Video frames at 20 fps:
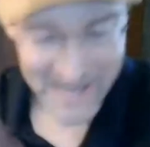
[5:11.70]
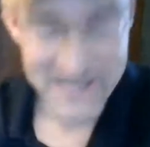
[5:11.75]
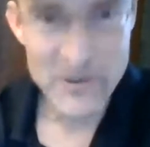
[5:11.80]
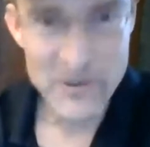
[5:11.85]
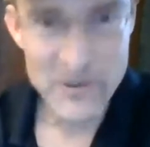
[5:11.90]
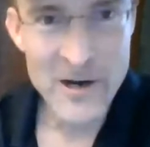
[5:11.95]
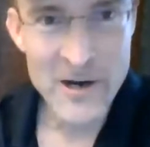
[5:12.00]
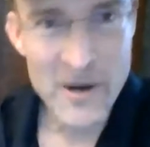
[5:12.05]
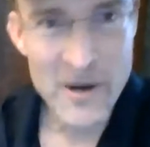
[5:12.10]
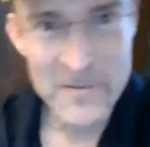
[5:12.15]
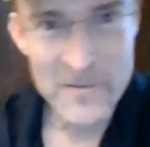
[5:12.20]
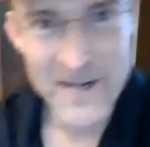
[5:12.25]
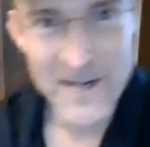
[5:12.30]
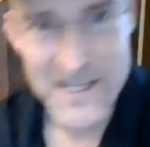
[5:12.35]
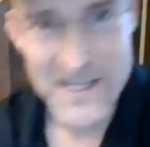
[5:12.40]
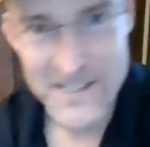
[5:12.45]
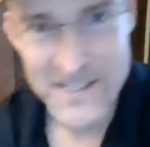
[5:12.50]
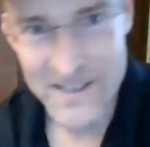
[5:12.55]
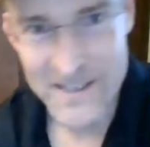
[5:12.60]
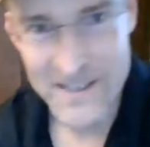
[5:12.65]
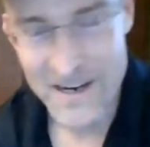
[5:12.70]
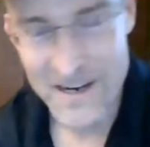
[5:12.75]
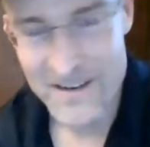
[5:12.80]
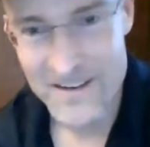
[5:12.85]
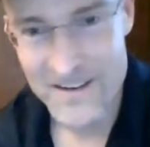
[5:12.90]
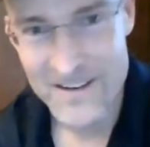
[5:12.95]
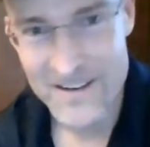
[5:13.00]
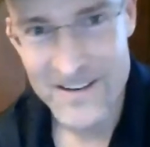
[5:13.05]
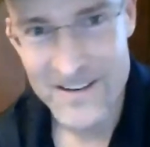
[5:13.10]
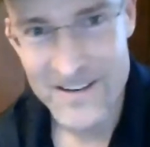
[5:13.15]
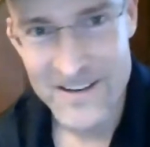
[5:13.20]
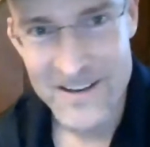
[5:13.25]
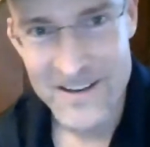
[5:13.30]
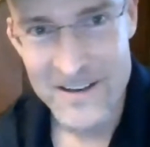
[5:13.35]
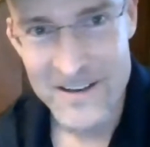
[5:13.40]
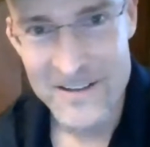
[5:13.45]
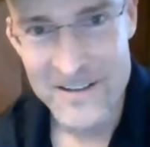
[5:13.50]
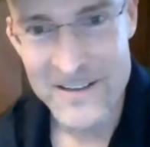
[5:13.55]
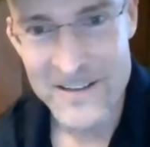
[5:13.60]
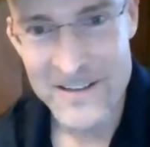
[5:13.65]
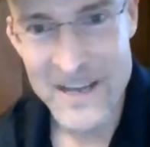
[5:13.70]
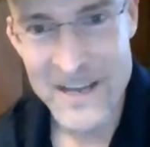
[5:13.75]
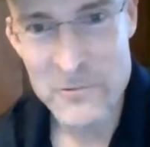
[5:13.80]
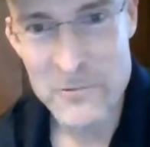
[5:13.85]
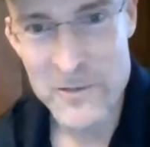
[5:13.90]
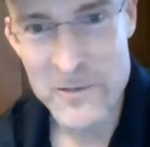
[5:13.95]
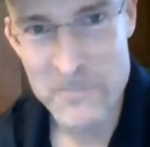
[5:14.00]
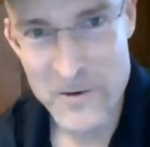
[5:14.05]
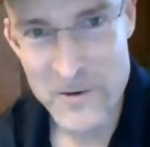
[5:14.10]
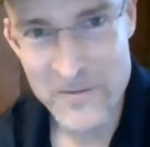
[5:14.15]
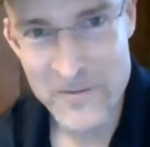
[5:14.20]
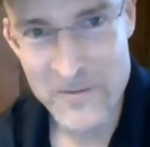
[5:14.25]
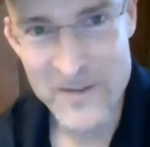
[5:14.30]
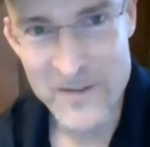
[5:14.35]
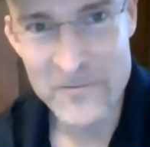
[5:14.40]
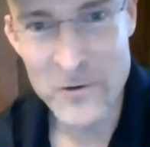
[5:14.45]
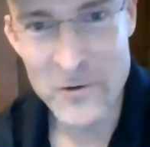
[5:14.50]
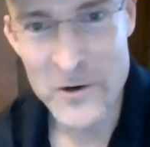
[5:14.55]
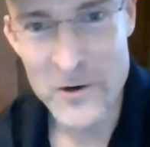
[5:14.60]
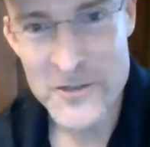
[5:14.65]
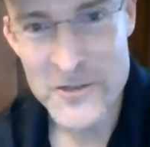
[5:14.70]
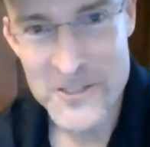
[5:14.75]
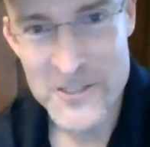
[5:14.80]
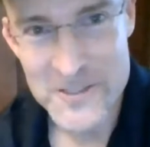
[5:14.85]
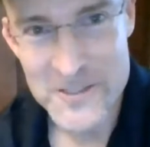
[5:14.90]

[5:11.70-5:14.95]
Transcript: they were harmonizing like with perfect fourths.